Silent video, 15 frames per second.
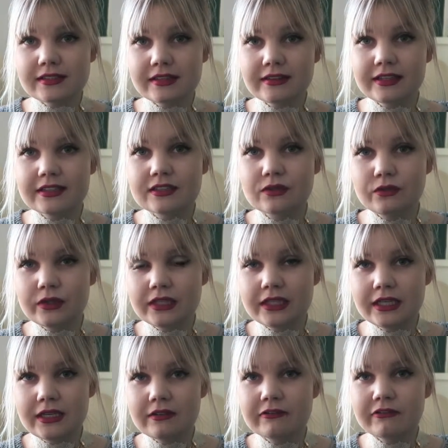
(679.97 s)
I think it's a
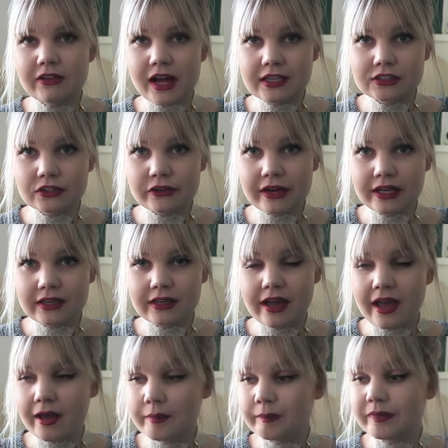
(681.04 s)
really flattering
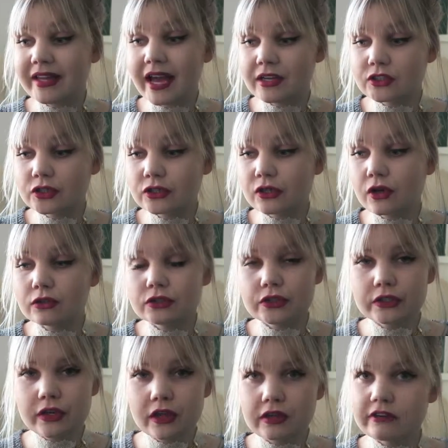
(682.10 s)
and natural contour
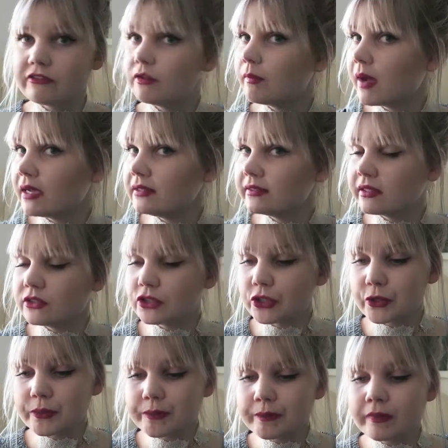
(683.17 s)
colour for my skin
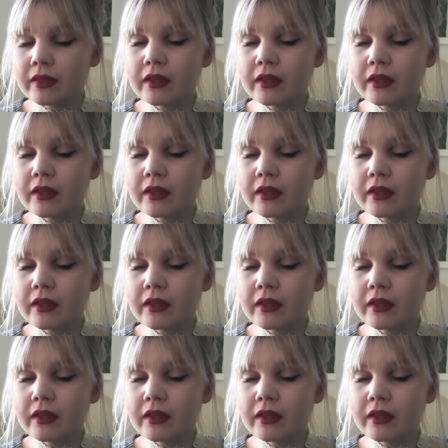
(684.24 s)
tone.